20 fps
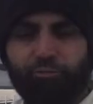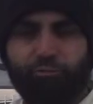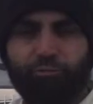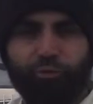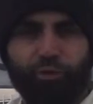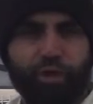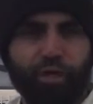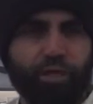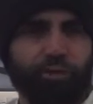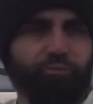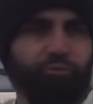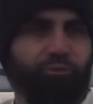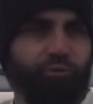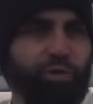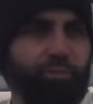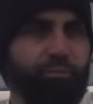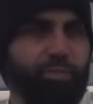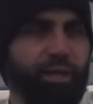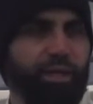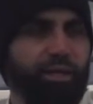freedom
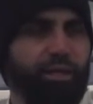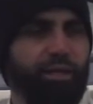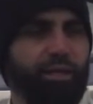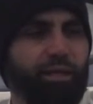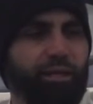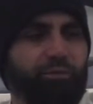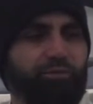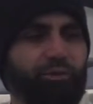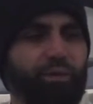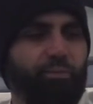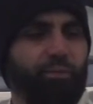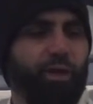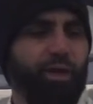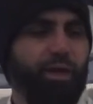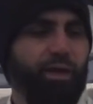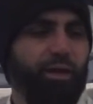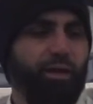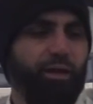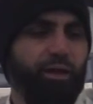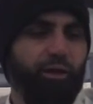from being from
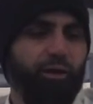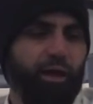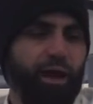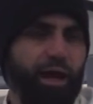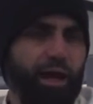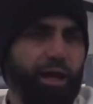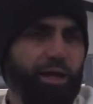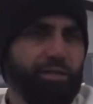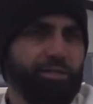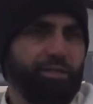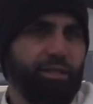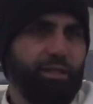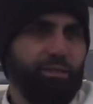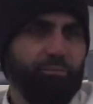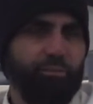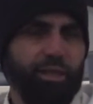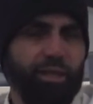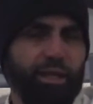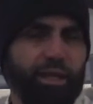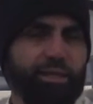uh, our eyes
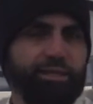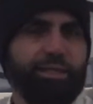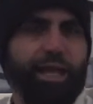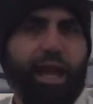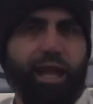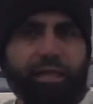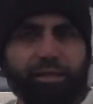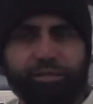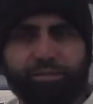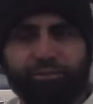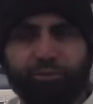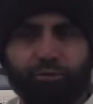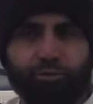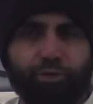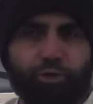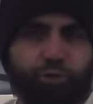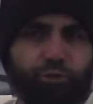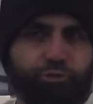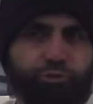being enticed or